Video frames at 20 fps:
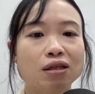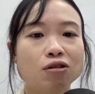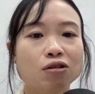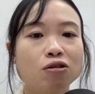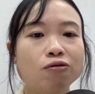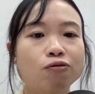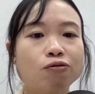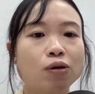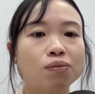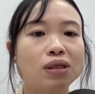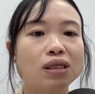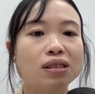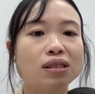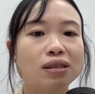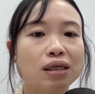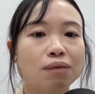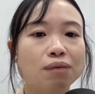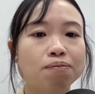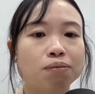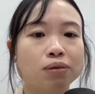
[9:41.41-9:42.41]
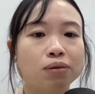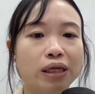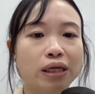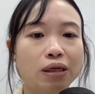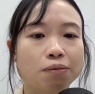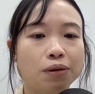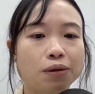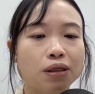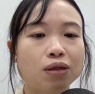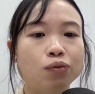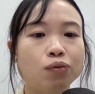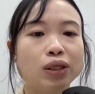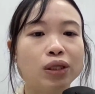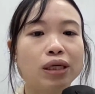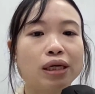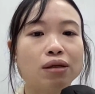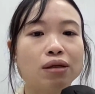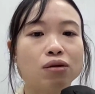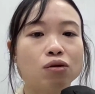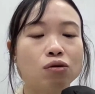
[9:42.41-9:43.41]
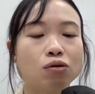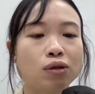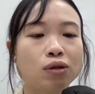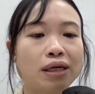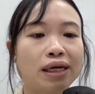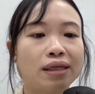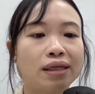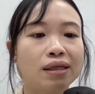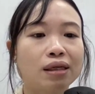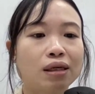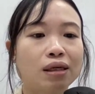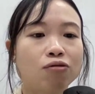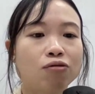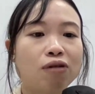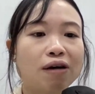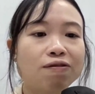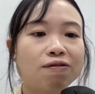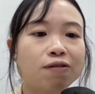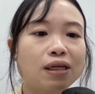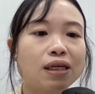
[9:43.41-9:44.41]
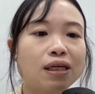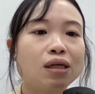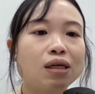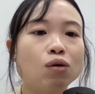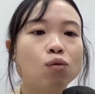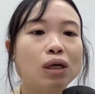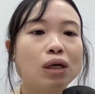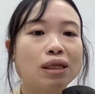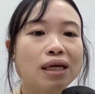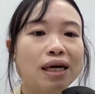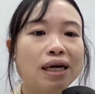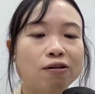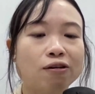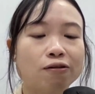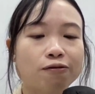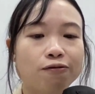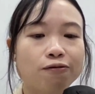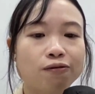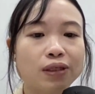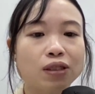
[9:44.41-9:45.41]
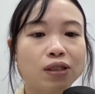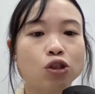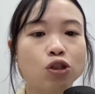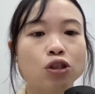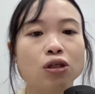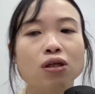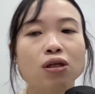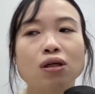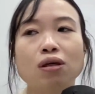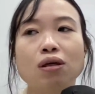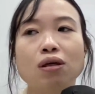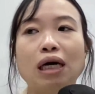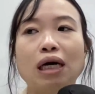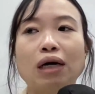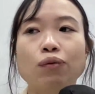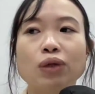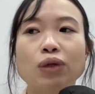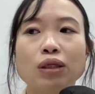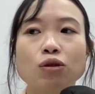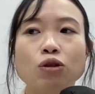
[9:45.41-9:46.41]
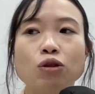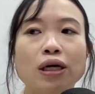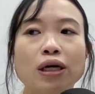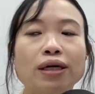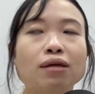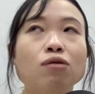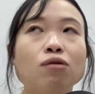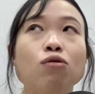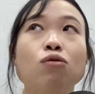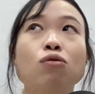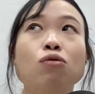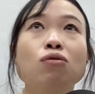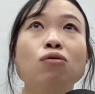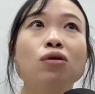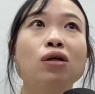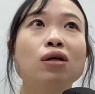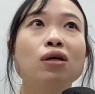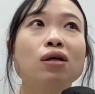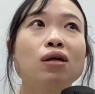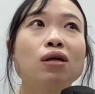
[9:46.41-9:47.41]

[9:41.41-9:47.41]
So from this table, we can know that roughly what kind of feature are we trying to